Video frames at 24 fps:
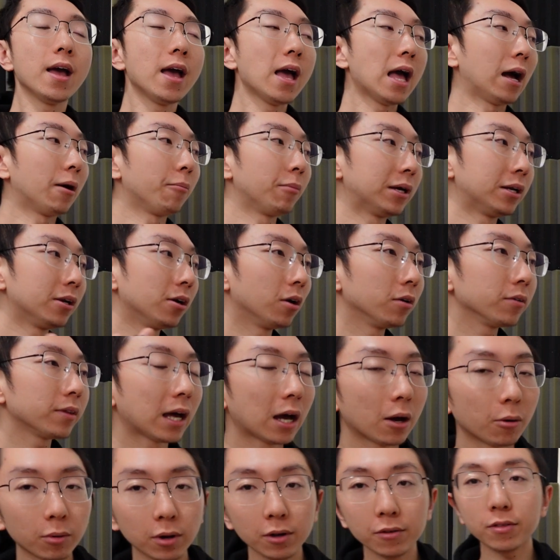And we know
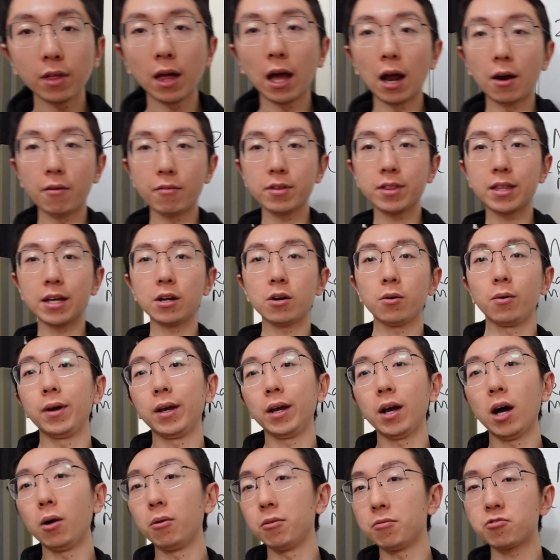that with everything going
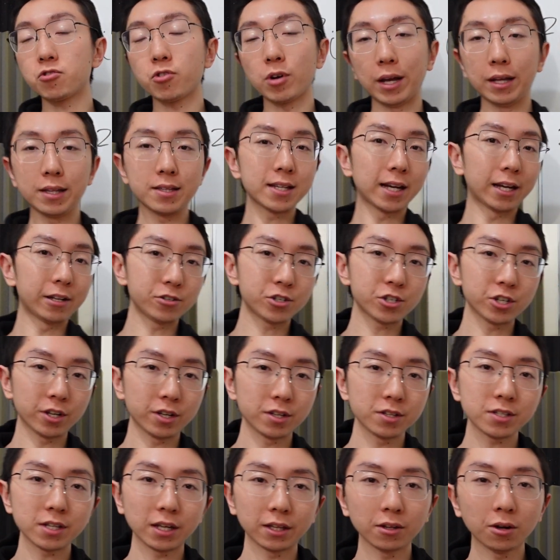on with trade
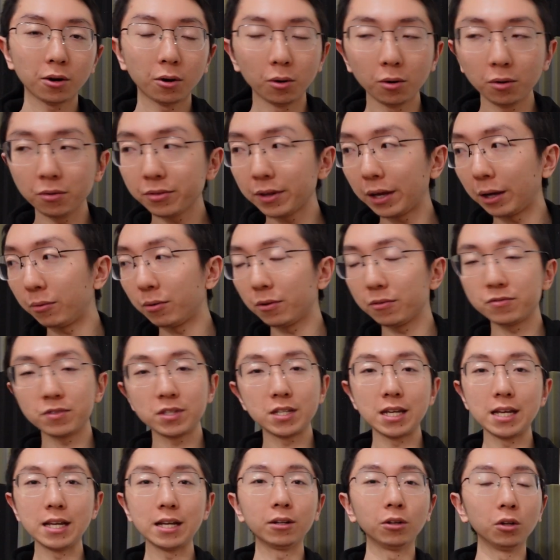tensions and the whole thing with
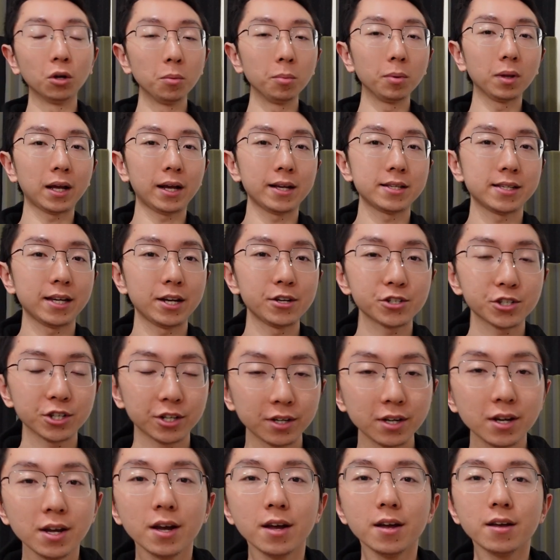deglobalization,